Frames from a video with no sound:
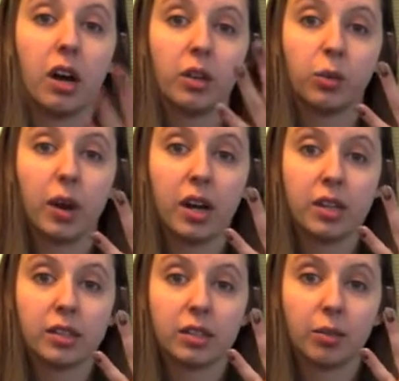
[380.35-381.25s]

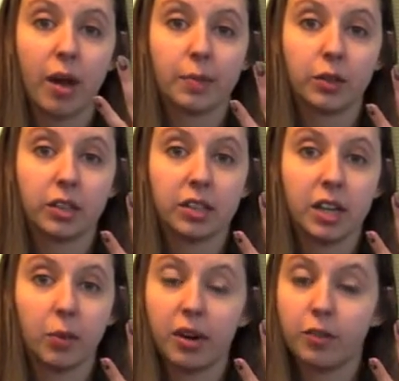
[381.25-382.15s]
Otherwise, the wraps are going to
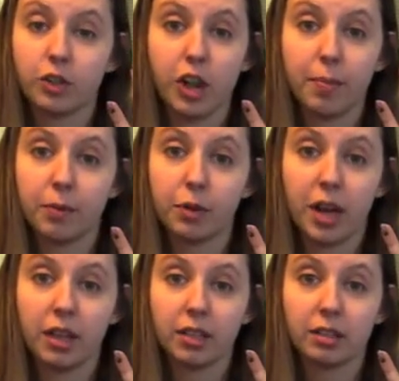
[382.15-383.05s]
take whatever shape your
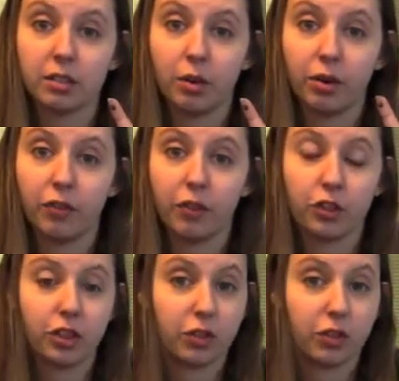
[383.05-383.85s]
nail is. So if your